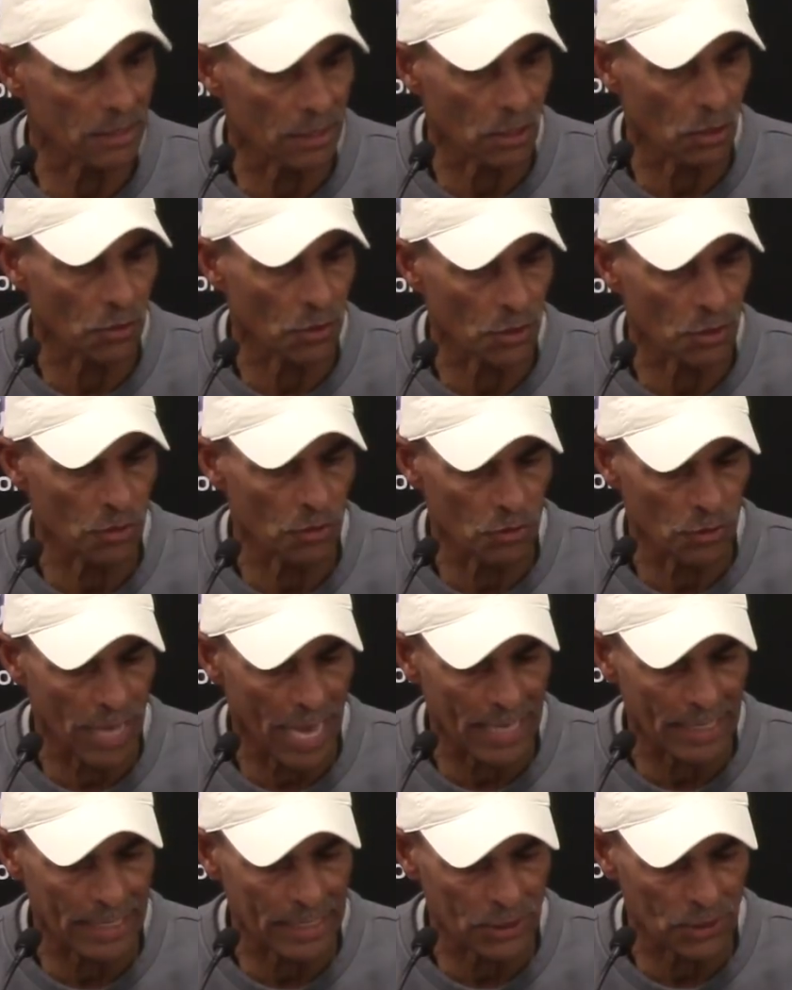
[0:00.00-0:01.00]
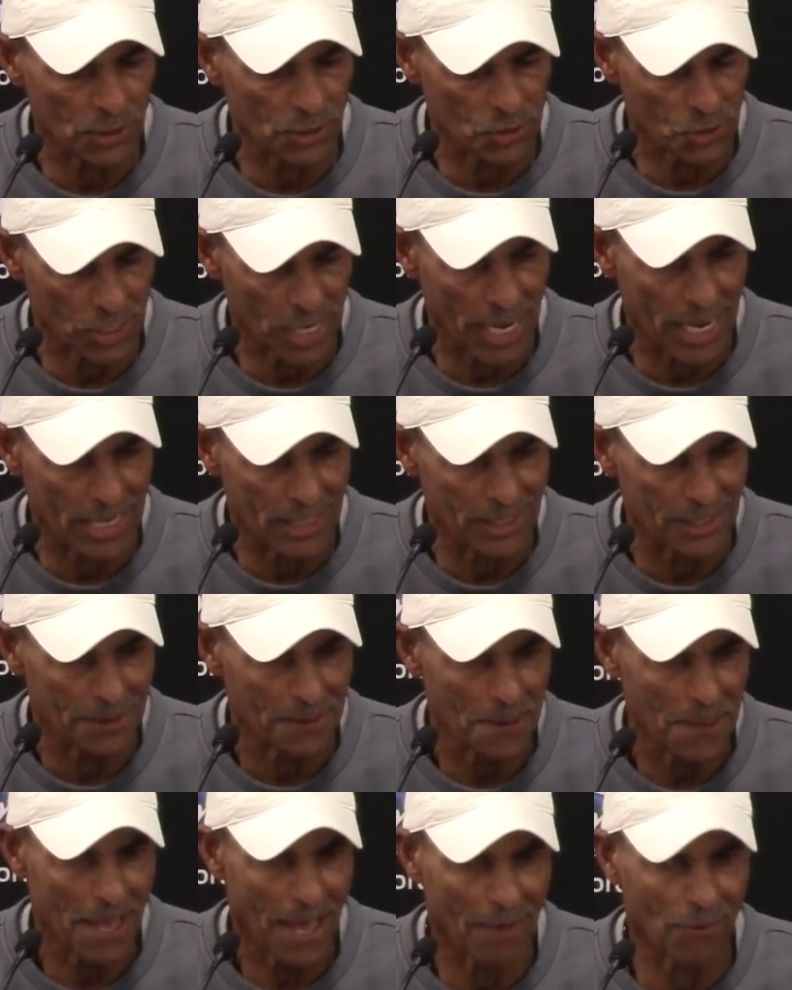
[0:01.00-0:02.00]
You know, you've got to get to the stage.
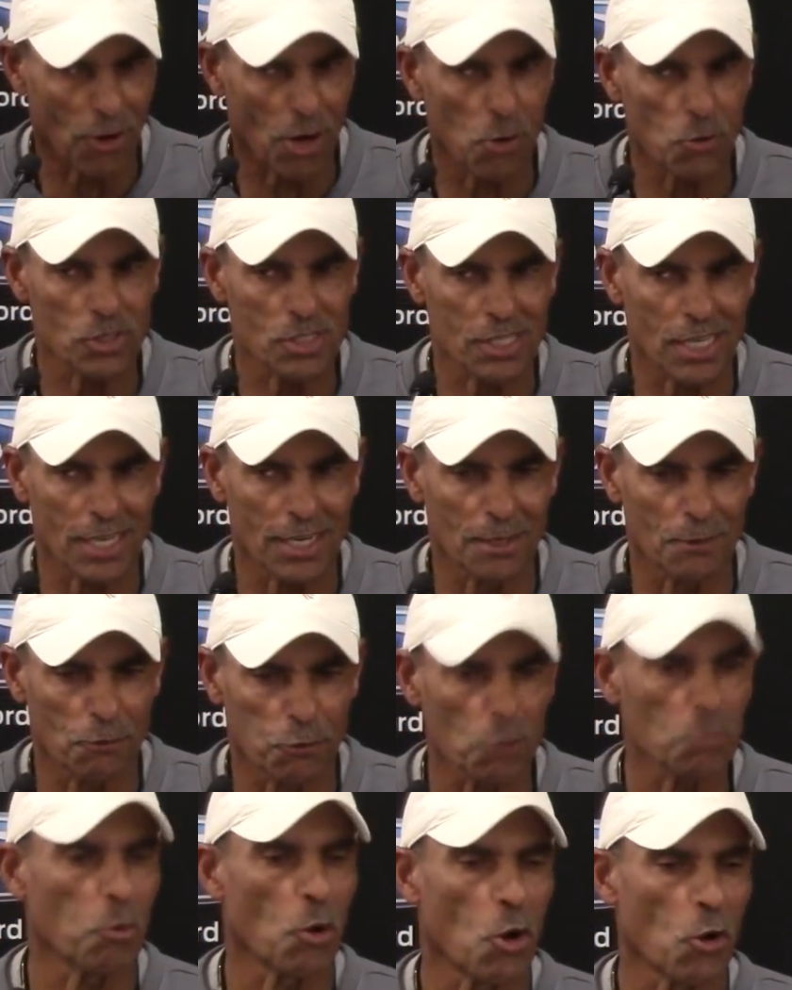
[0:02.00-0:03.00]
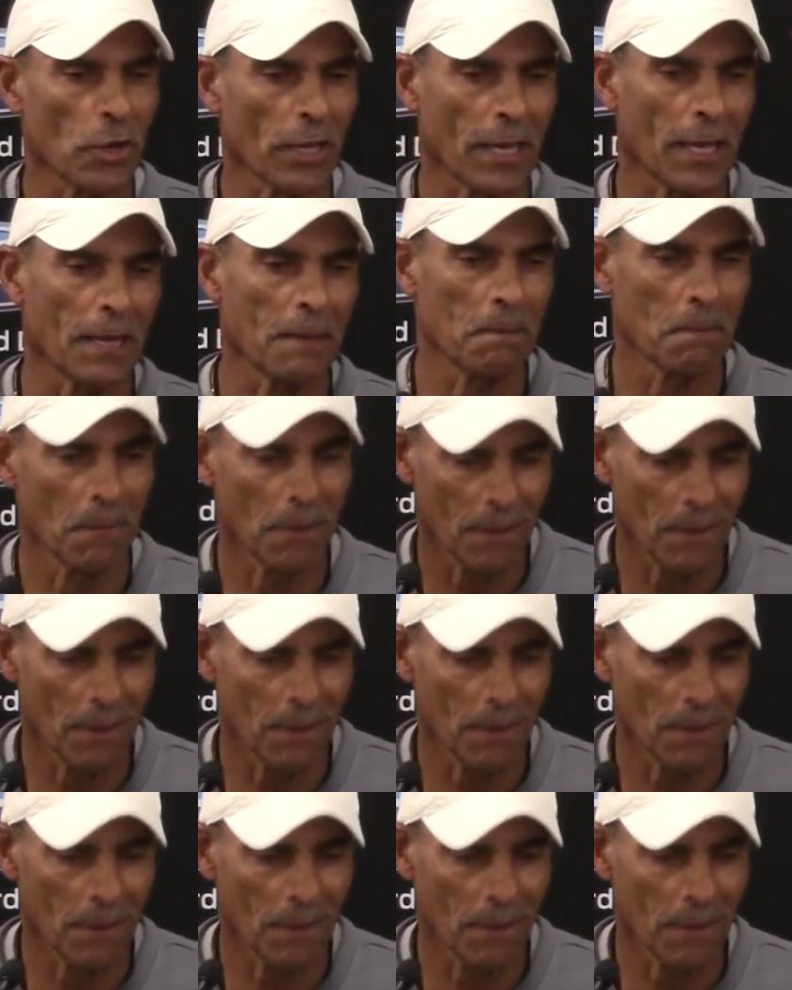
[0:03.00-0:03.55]
I've always said in a football game,